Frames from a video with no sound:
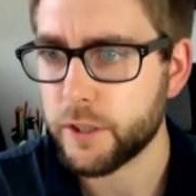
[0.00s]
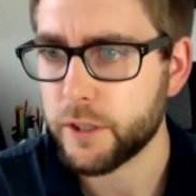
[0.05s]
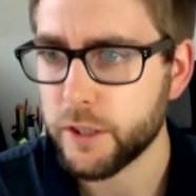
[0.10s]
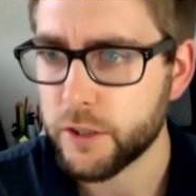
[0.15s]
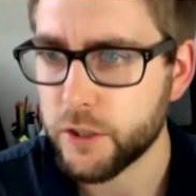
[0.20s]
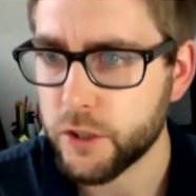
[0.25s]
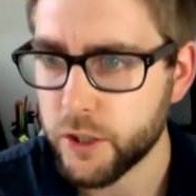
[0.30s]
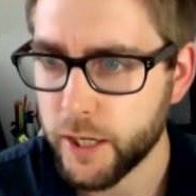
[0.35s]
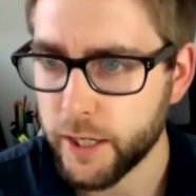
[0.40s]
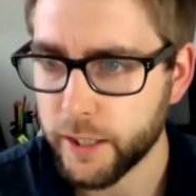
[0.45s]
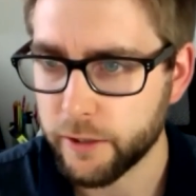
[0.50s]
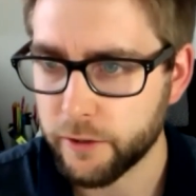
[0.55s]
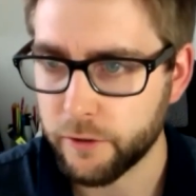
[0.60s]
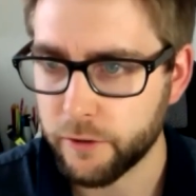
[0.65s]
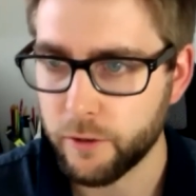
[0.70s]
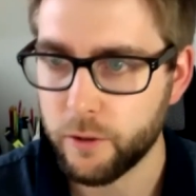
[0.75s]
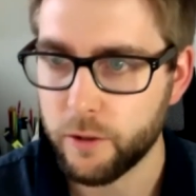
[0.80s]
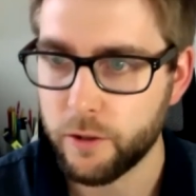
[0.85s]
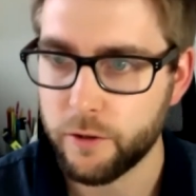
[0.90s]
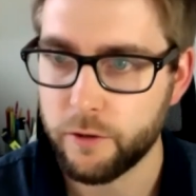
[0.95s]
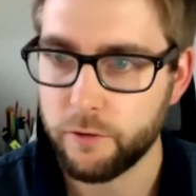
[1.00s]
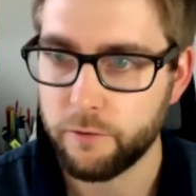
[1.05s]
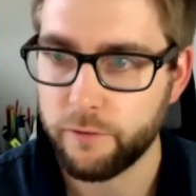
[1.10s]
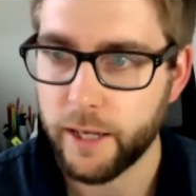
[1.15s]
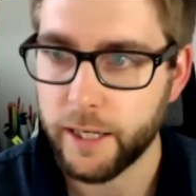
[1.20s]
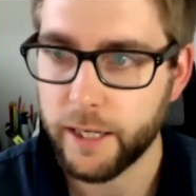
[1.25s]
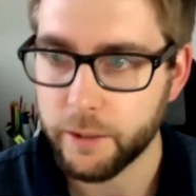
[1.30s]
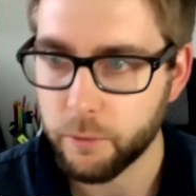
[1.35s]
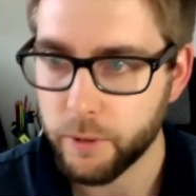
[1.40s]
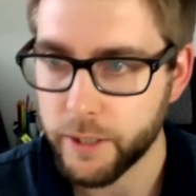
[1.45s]
to just check that the
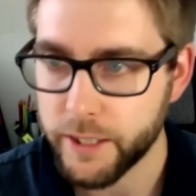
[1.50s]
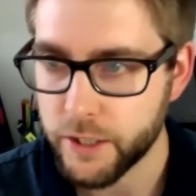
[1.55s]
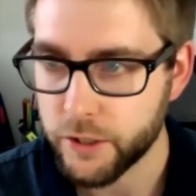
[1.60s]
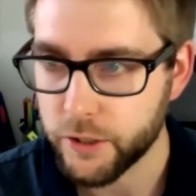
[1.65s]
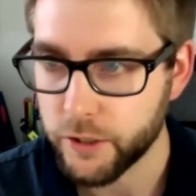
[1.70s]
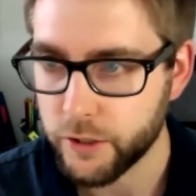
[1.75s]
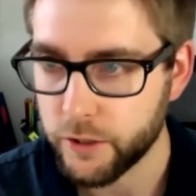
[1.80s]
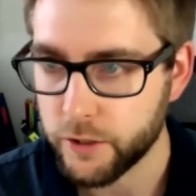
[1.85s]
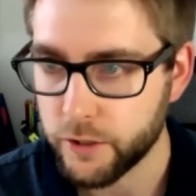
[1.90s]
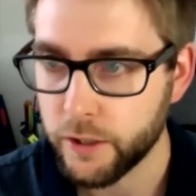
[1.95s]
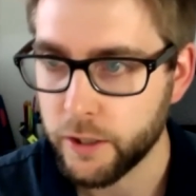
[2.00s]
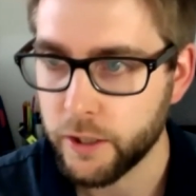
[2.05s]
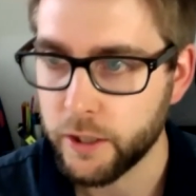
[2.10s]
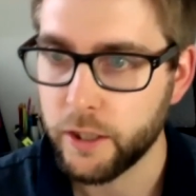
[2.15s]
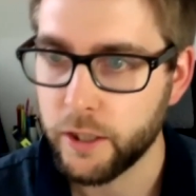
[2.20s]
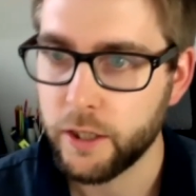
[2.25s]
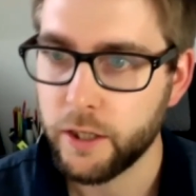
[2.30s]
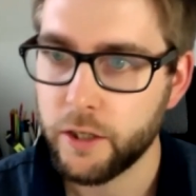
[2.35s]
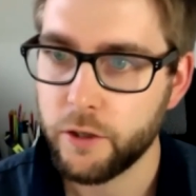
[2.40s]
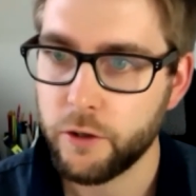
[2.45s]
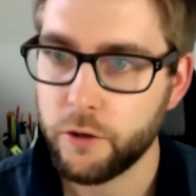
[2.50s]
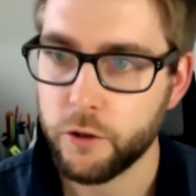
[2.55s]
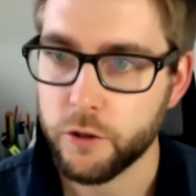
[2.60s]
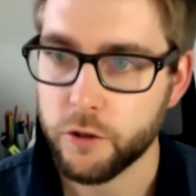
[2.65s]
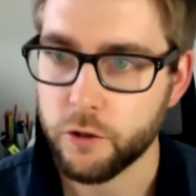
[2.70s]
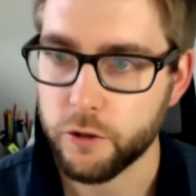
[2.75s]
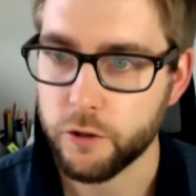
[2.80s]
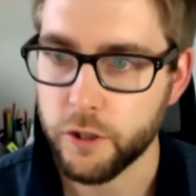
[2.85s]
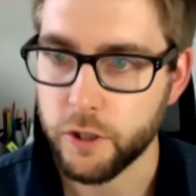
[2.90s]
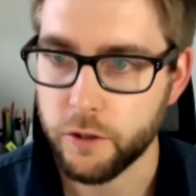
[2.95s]
valuation that
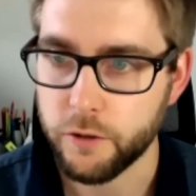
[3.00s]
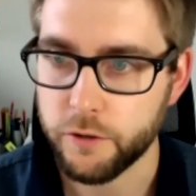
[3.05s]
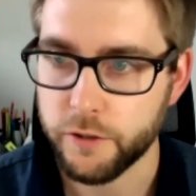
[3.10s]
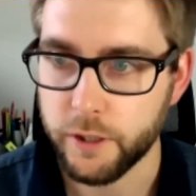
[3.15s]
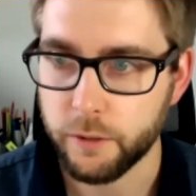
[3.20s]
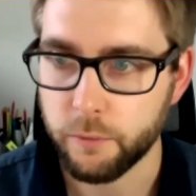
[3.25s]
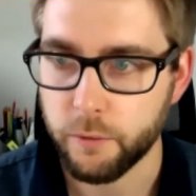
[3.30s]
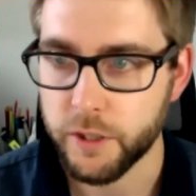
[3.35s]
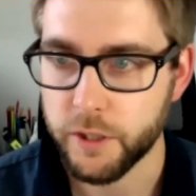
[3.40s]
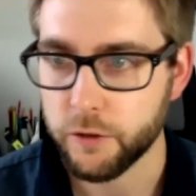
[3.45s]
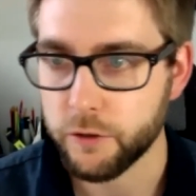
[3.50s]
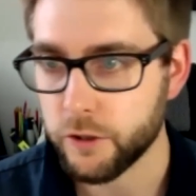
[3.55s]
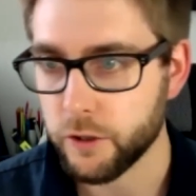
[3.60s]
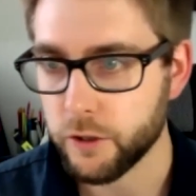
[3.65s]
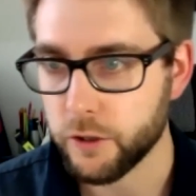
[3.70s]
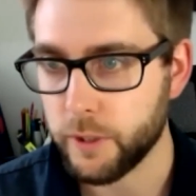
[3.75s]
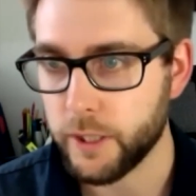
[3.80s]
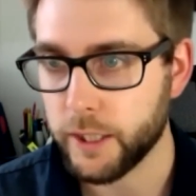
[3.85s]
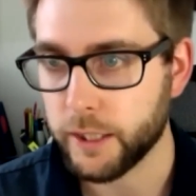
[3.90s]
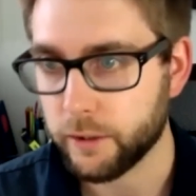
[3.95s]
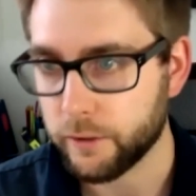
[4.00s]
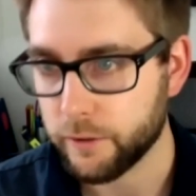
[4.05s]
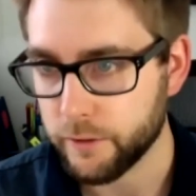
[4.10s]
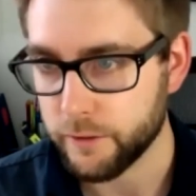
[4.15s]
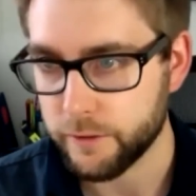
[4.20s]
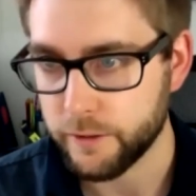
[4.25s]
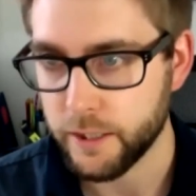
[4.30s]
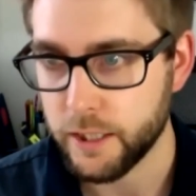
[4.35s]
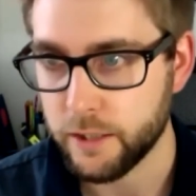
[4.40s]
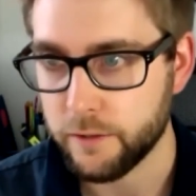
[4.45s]
you're using when you're doing the
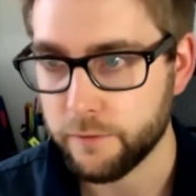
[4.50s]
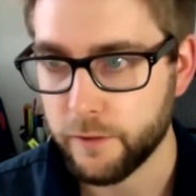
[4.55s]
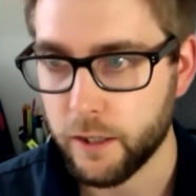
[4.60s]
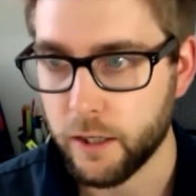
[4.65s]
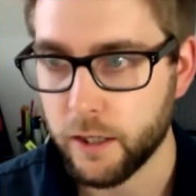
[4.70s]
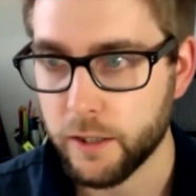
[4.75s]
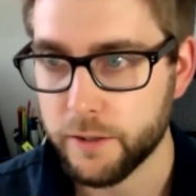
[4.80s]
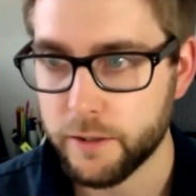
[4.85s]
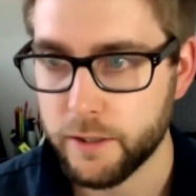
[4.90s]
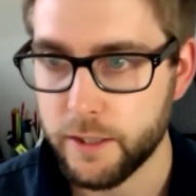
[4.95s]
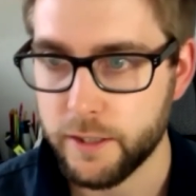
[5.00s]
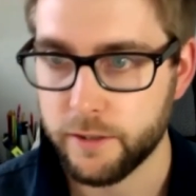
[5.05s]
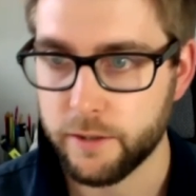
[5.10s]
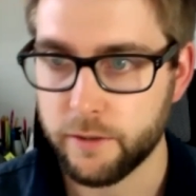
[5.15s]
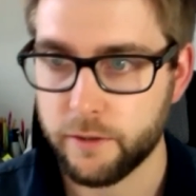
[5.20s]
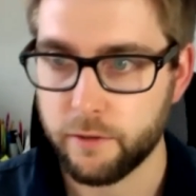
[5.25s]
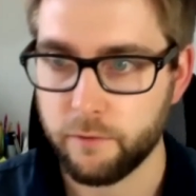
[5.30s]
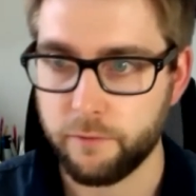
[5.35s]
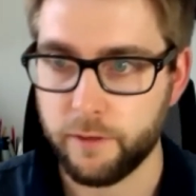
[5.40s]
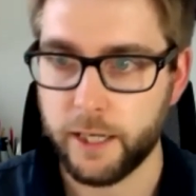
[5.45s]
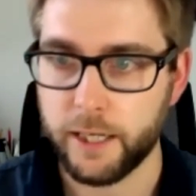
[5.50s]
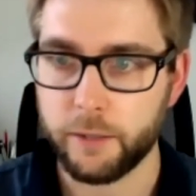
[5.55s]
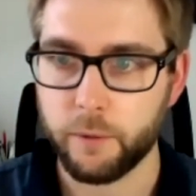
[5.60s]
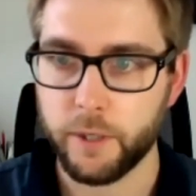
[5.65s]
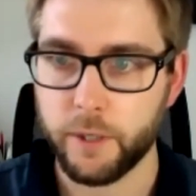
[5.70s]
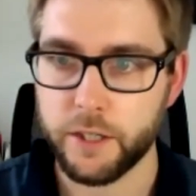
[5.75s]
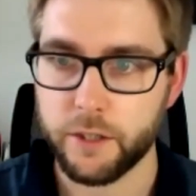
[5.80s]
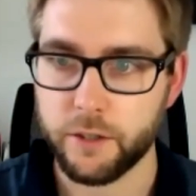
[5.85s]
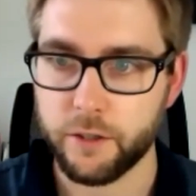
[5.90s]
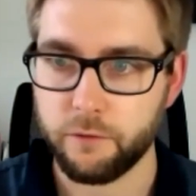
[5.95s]
seed fast is the
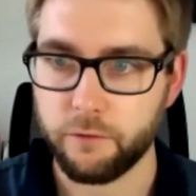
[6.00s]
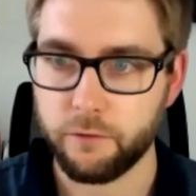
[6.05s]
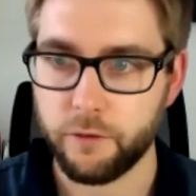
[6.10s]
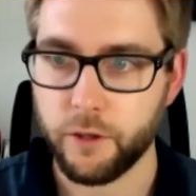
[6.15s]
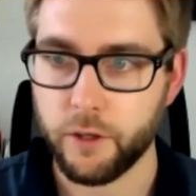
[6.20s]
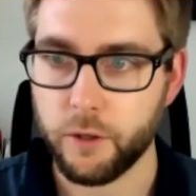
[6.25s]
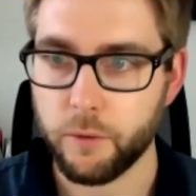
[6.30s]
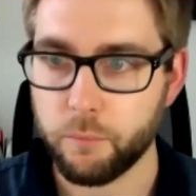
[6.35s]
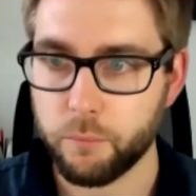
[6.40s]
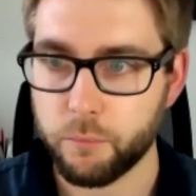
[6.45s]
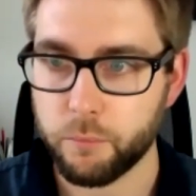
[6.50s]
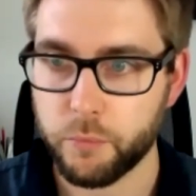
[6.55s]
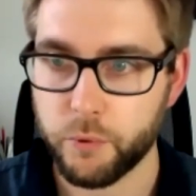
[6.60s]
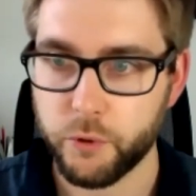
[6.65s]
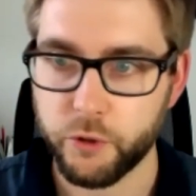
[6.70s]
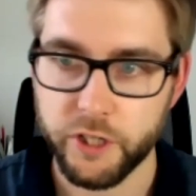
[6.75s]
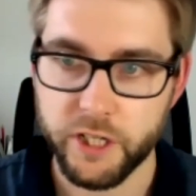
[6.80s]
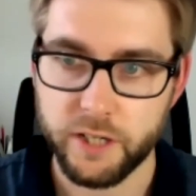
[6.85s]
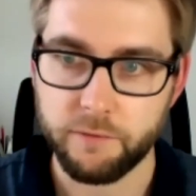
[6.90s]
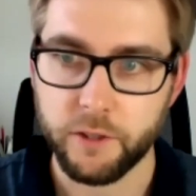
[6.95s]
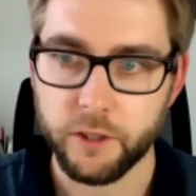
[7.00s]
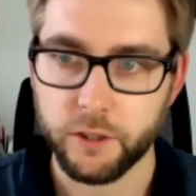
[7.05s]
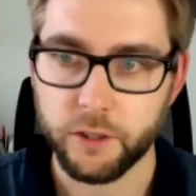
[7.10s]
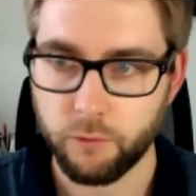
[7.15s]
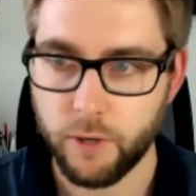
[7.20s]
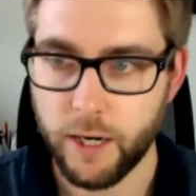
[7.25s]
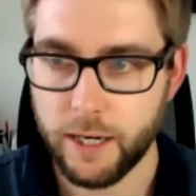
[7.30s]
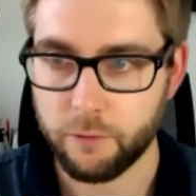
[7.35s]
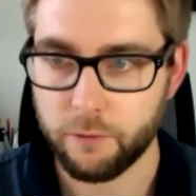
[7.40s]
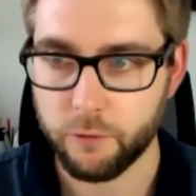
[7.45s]
valuation of the previous
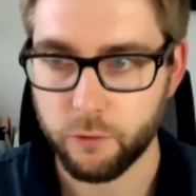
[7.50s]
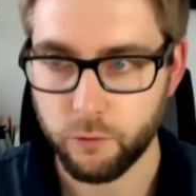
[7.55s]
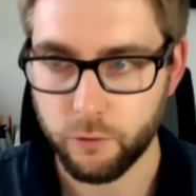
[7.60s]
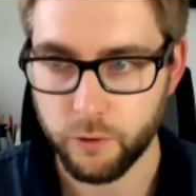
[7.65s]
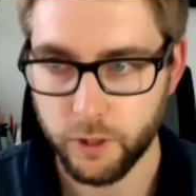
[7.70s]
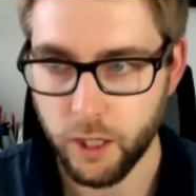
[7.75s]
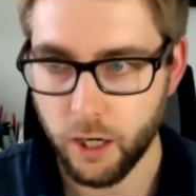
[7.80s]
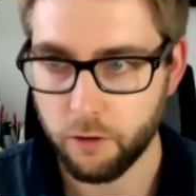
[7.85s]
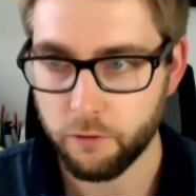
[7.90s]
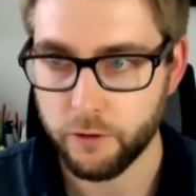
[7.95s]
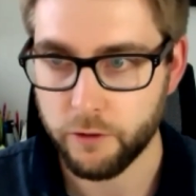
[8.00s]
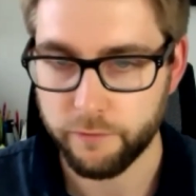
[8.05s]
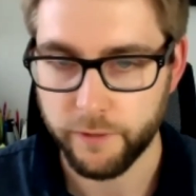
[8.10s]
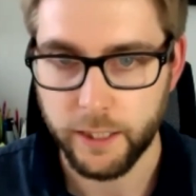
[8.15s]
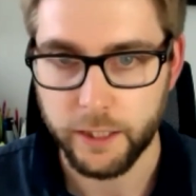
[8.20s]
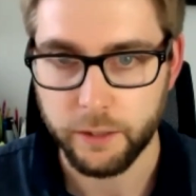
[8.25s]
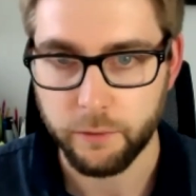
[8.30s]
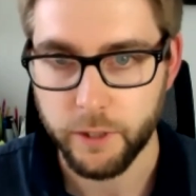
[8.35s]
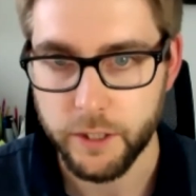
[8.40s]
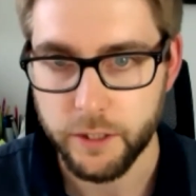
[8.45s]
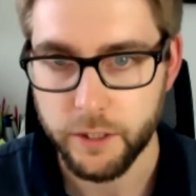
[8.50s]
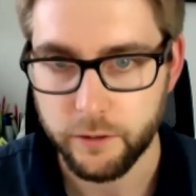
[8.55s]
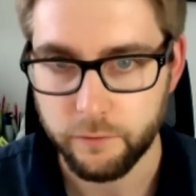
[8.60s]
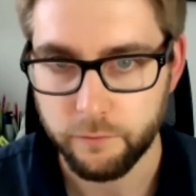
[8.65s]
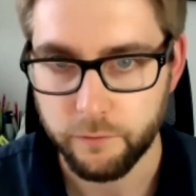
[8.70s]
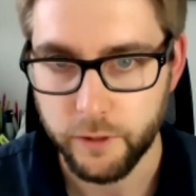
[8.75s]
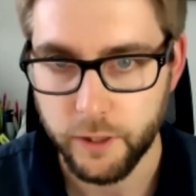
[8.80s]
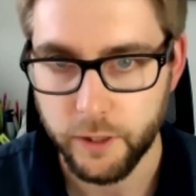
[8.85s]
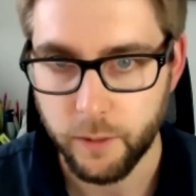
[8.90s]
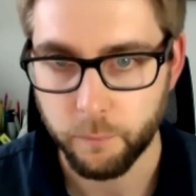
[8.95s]
round or the current valuation of
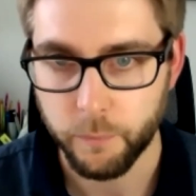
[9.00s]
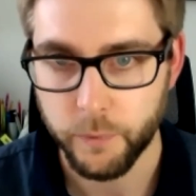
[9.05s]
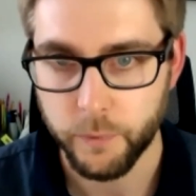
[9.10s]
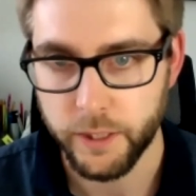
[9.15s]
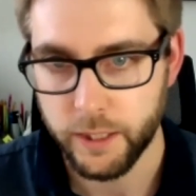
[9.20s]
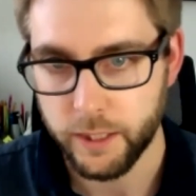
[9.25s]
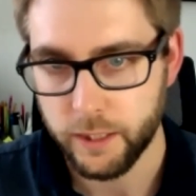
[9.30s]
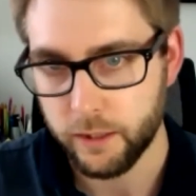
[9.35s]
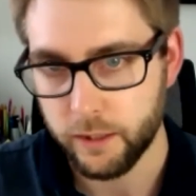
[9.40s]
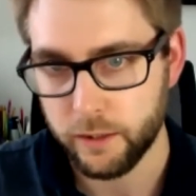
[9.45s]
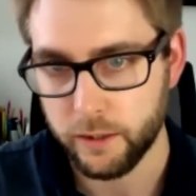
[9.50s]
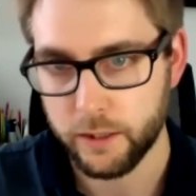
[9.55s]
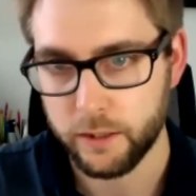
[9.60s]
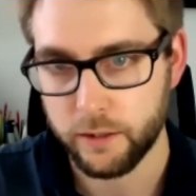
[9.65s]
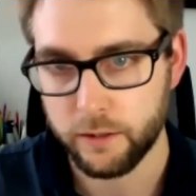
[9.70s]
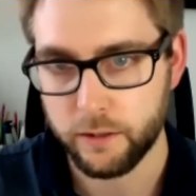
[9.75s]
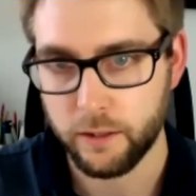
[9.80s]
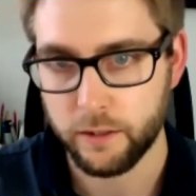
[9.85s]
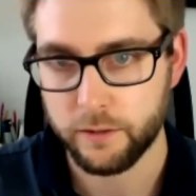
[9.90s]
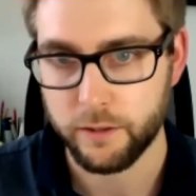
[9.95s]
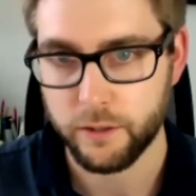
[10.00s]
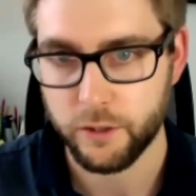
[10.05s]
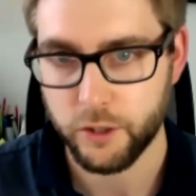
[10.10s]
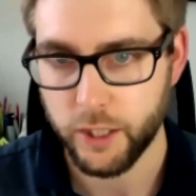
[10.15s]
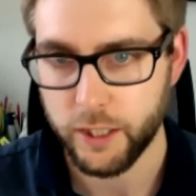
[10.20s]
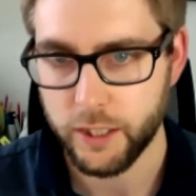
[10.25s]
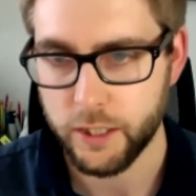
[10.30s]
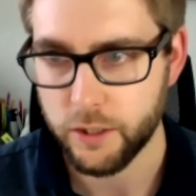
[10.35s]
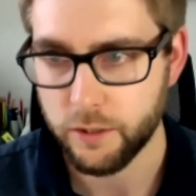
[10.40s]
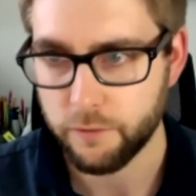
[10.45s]
the company, and it doesn't
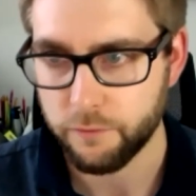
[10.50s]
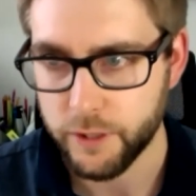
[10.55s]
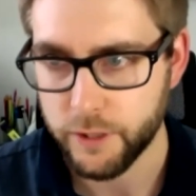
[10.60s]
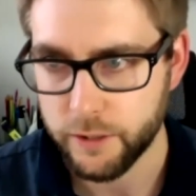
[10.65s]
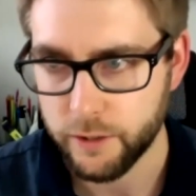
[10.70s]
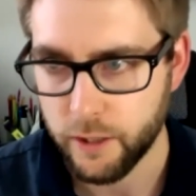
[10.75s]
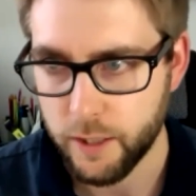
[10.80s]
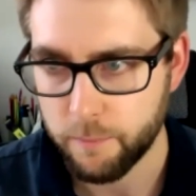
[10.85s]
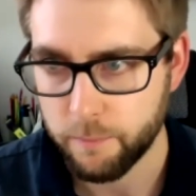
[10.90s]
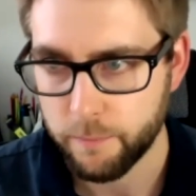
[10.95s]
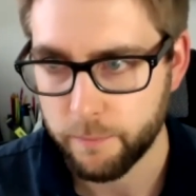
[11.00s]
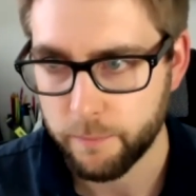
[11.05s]
change every time.